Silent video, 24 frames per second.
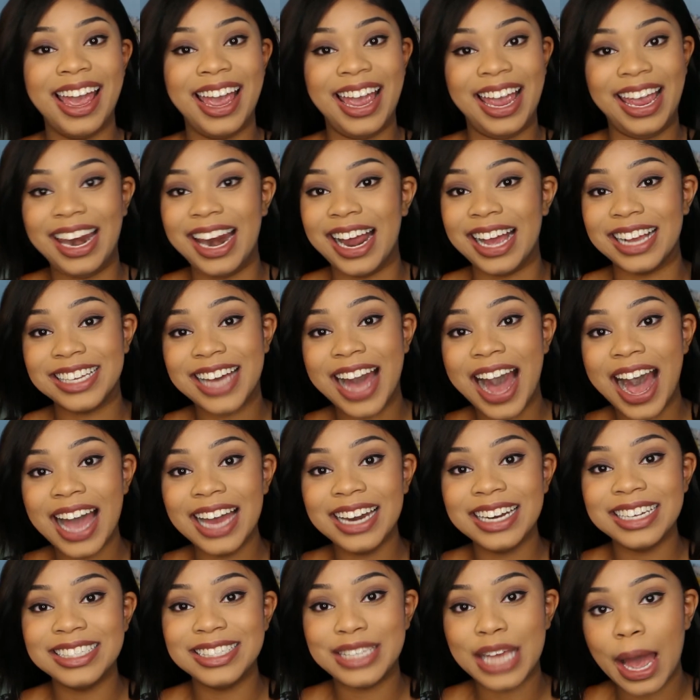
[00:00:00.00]
and I
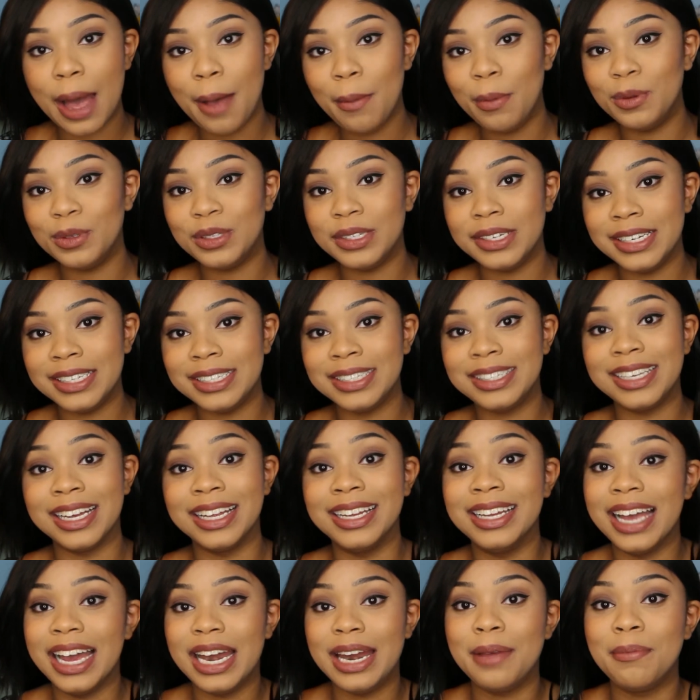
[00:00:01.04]
kind of dabbled into
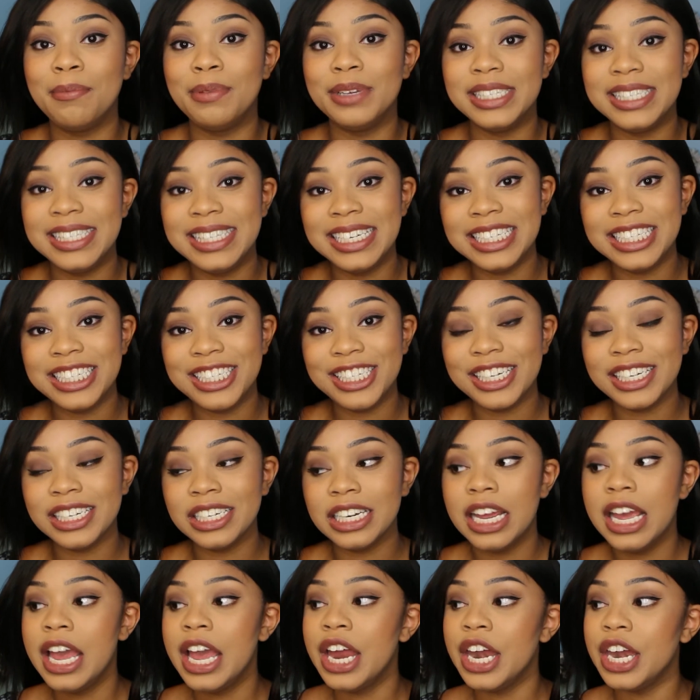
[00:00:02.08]
lighting
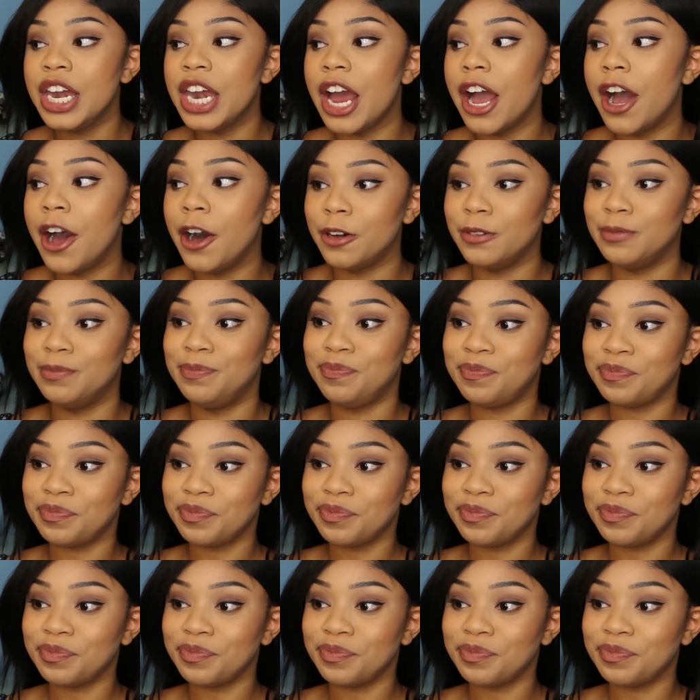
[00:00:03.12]
position, now